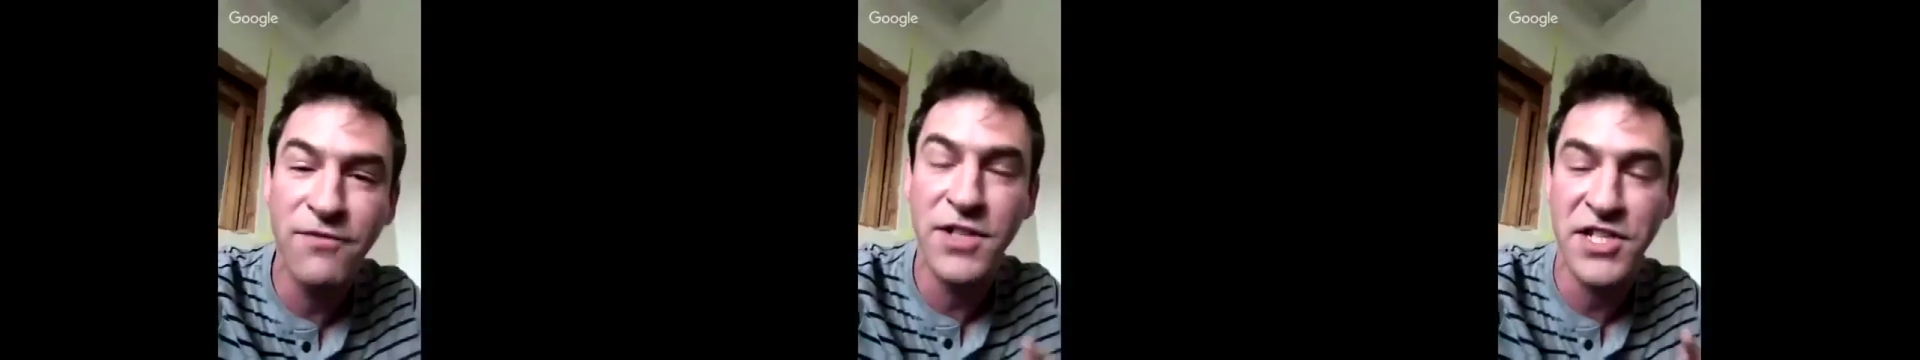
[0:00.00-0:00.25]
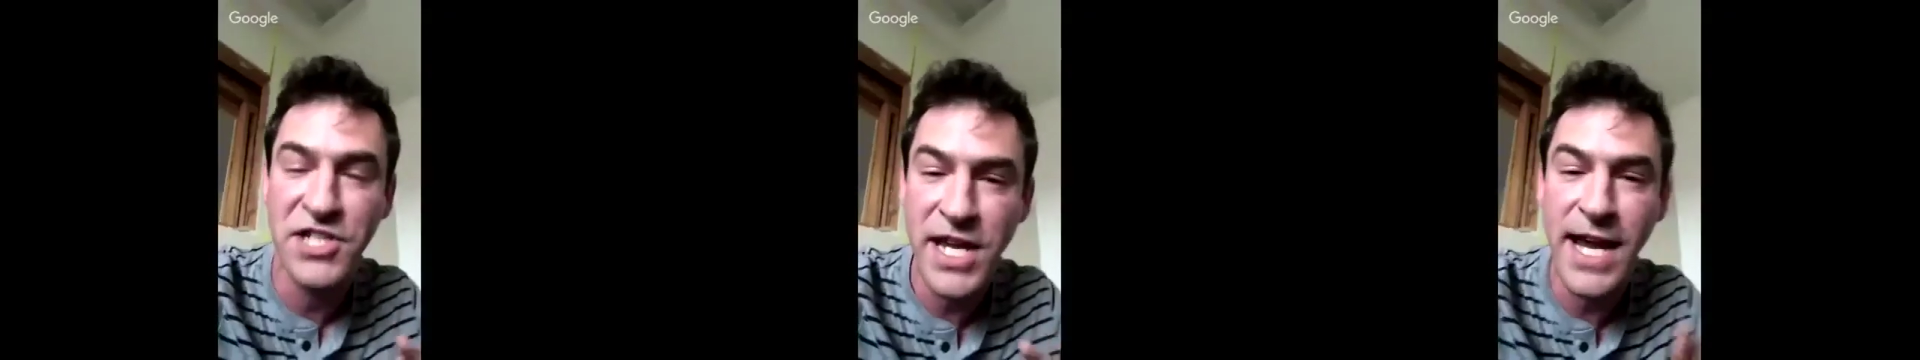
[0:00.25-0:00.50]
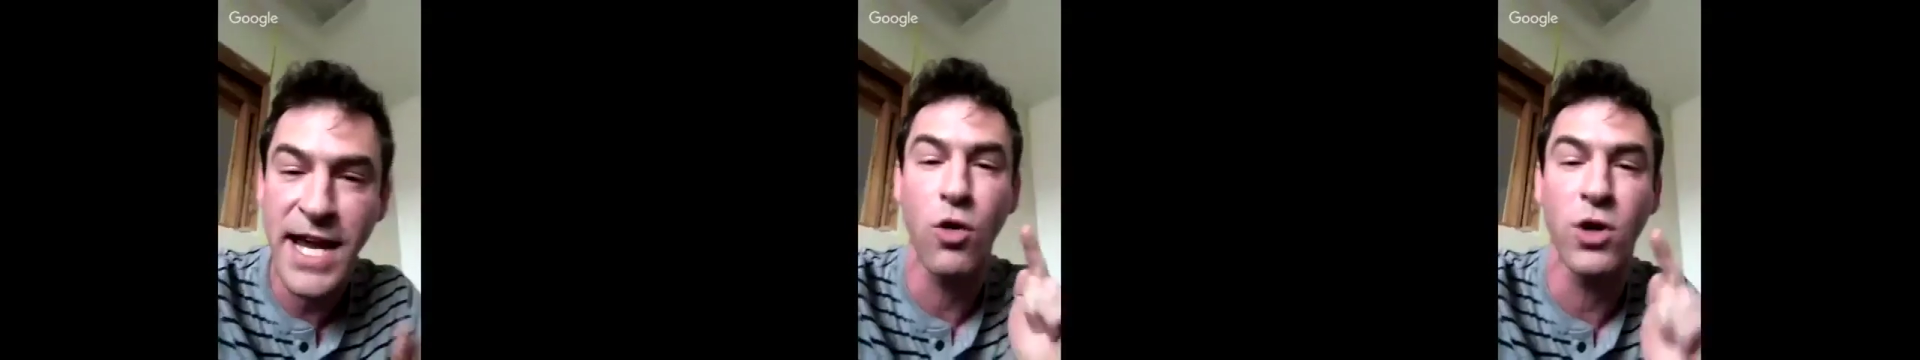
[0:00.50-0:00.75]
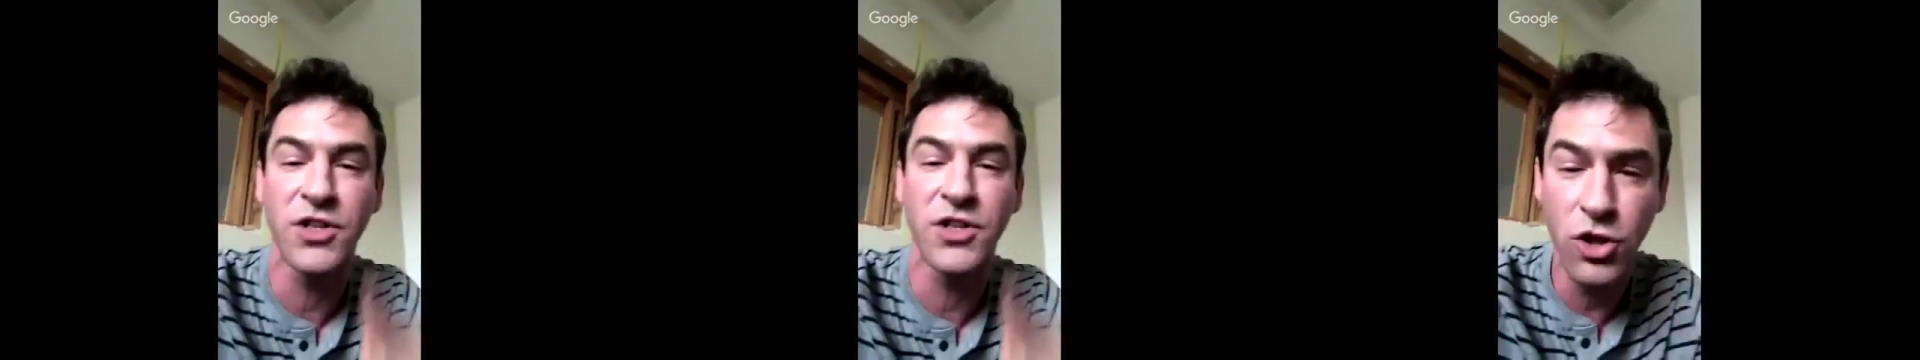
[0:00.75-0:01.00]
say or
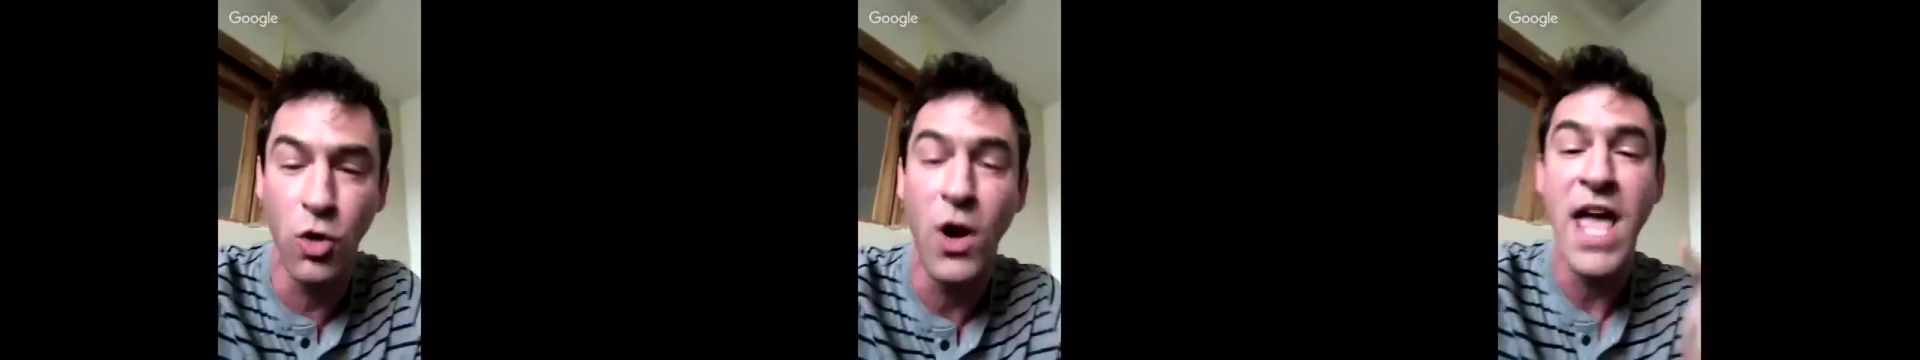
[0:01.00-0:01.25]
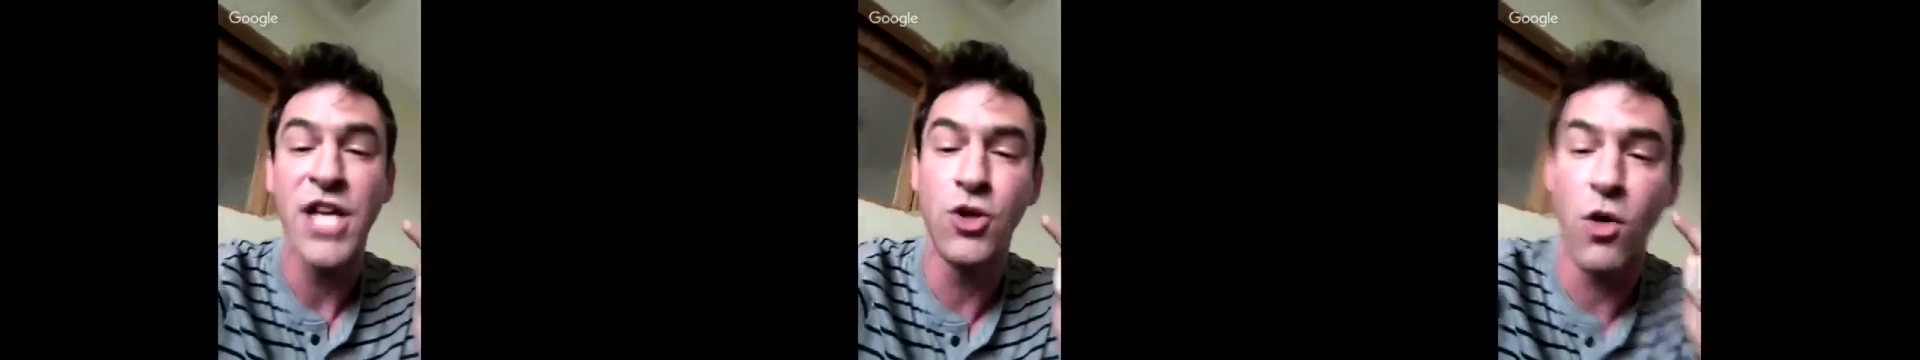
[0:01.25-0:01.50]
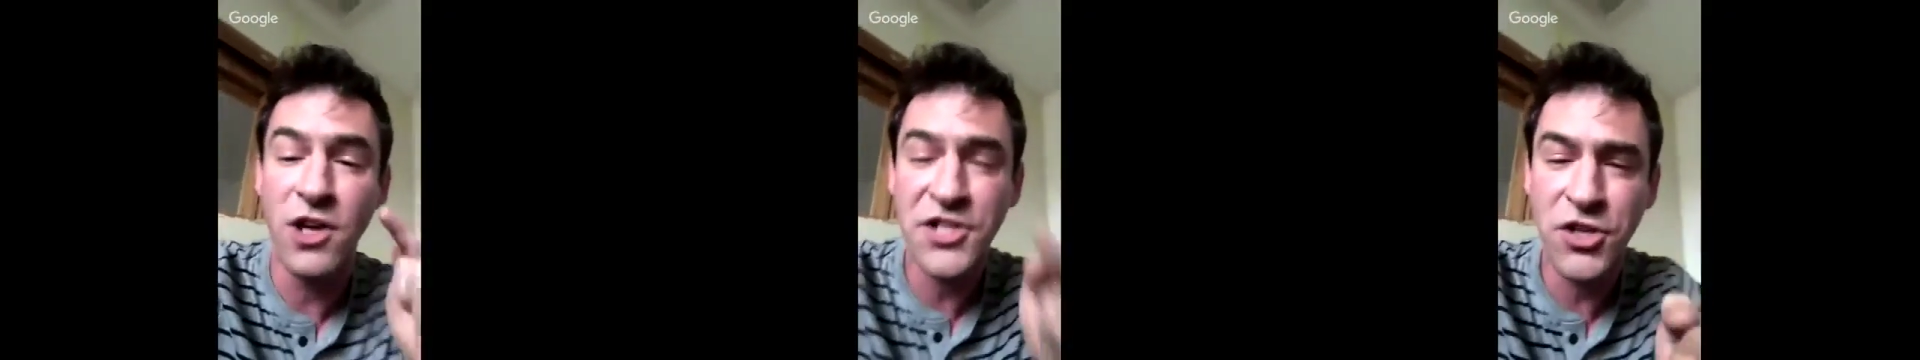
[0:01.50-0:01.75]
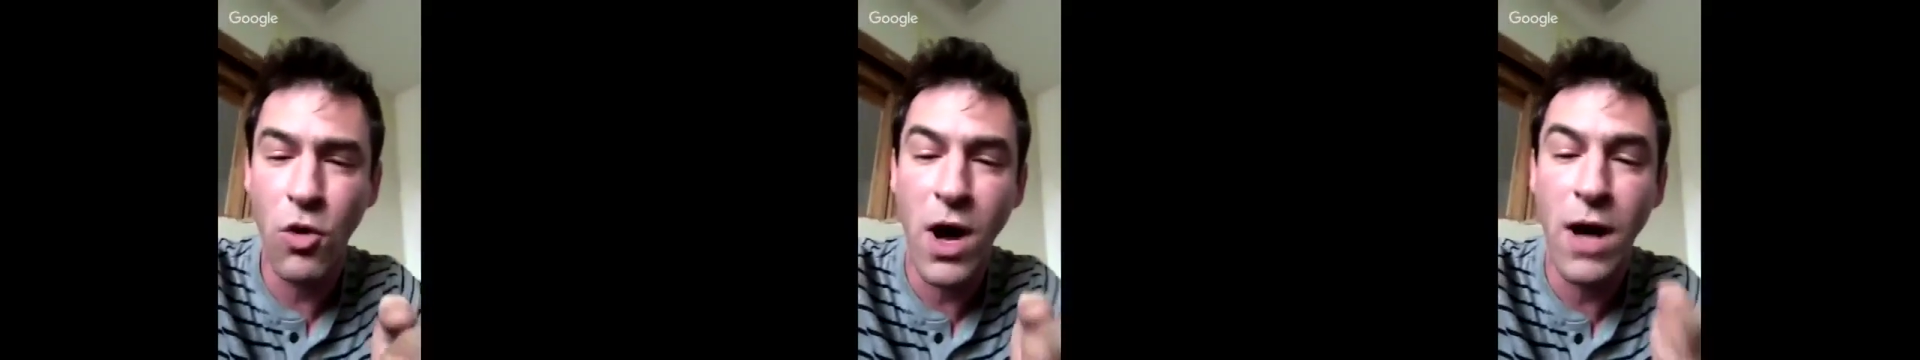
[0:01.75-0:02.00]
do. You also want